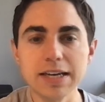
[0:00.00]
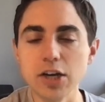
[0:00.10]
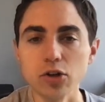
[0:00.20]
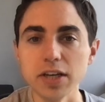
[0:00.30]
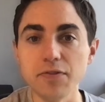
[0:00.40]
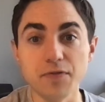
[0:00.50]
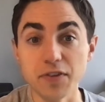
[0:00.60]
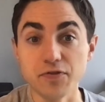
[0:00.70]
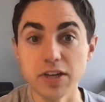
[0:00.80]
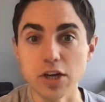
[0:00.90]
nearly
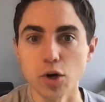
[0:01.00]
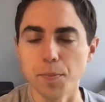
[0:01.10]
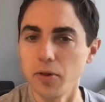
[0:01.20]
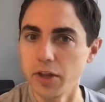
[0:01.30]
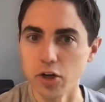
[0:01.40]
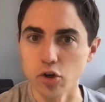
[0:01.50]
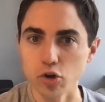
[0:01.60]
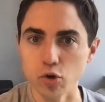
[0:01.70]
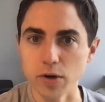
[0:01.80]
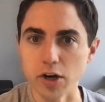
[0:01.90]
50 year political
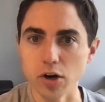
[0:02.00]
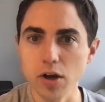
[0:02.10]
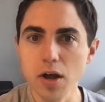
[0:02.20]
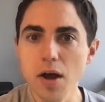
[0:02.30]
career,